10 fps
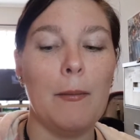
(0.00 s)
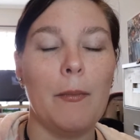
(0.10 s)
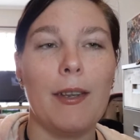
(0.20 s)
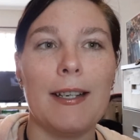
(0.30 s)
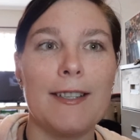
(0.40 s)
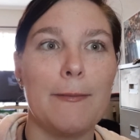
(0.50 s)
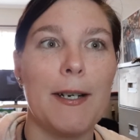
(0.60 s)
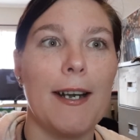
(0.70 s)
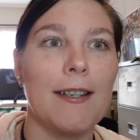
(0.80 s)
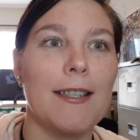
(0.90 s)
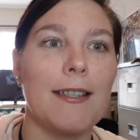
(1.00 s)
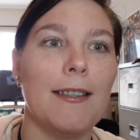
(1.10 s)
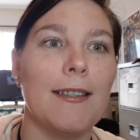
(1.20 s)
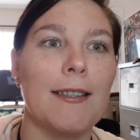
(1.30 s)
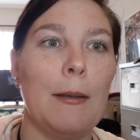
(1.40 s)
Things have been hectic the
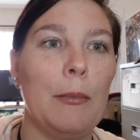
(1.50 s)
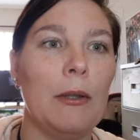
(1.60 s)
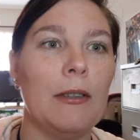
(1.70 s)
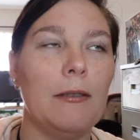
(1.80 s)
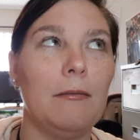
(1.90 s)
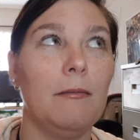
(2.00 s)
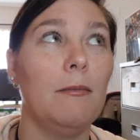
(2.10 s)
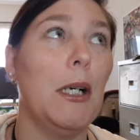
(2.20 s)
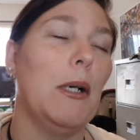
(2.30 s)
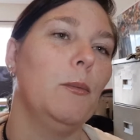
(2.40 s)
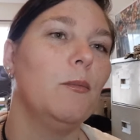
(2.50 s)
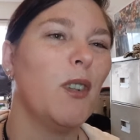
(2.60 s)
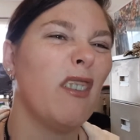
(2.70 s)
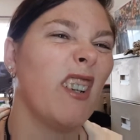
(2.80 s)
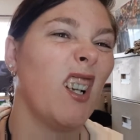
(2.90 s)
last over
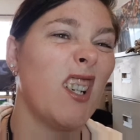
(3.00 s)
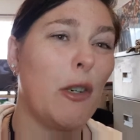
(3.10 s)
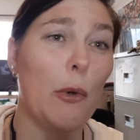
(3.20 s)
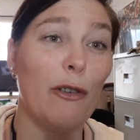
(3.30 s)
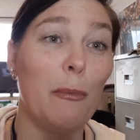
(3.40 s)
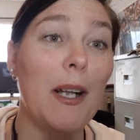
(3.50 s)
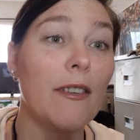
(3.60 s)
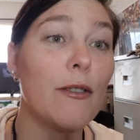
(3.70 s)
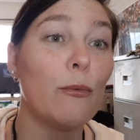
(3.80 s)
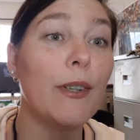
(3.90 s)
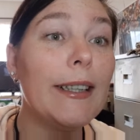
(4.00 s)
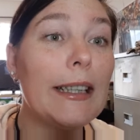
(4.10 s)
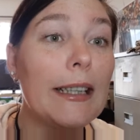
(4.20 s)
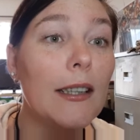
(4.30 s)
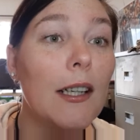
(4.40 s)
the last 12 months
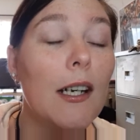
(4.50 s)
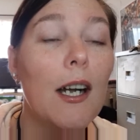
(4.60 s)
really.